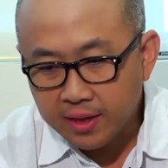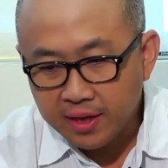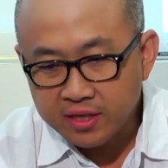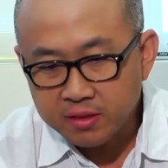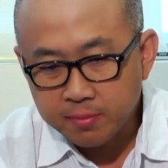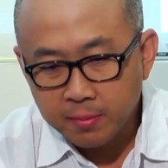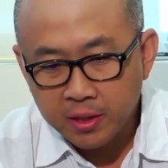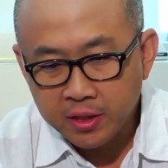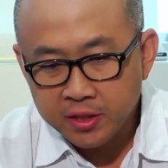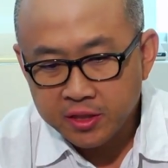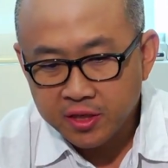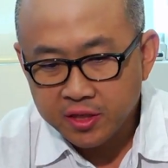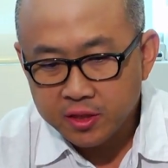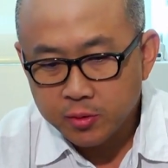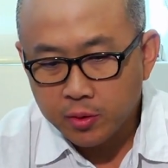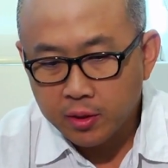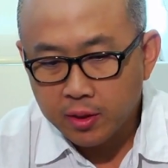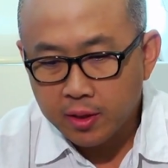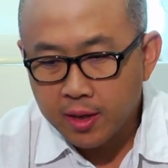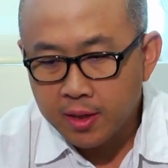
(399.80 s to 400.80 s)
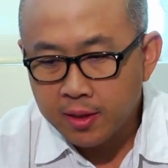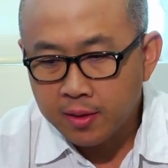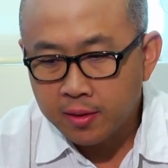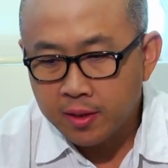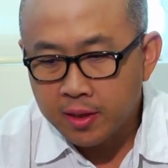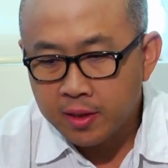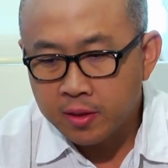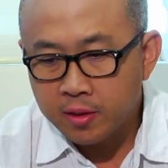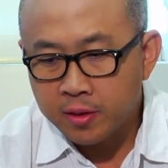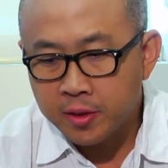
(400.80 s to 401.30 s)
Gas Malaysia as well,
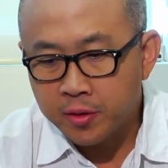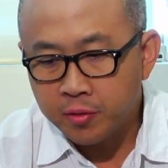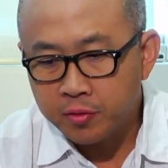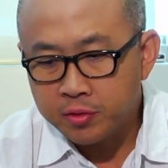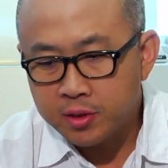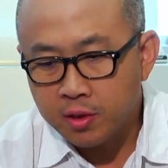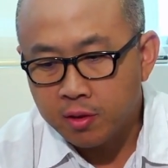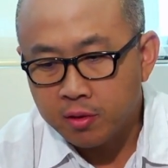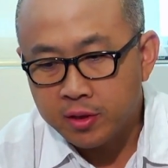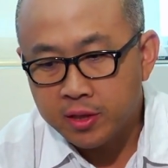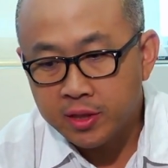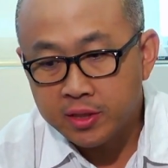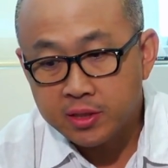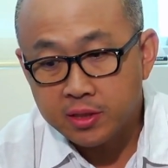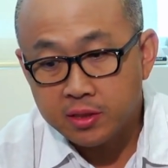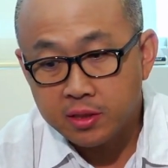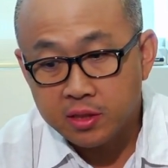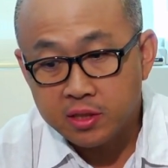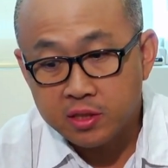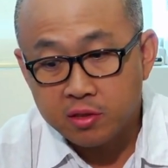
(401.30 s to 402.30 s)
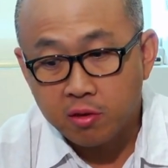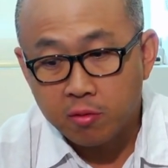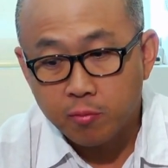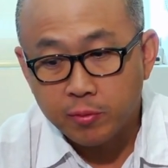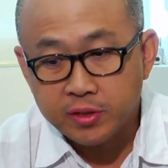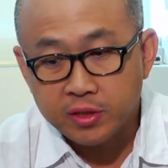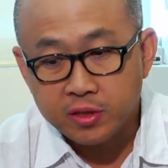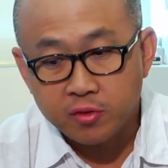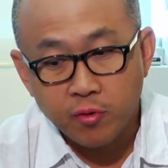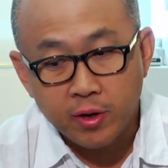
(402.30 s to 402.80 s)
in the news now. This is a stock
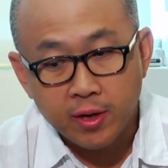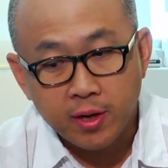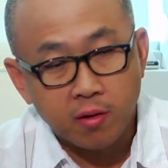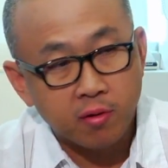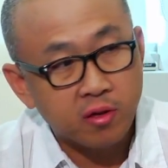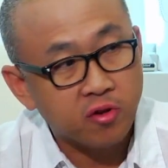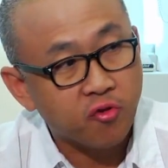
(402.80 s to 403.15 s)
which is right now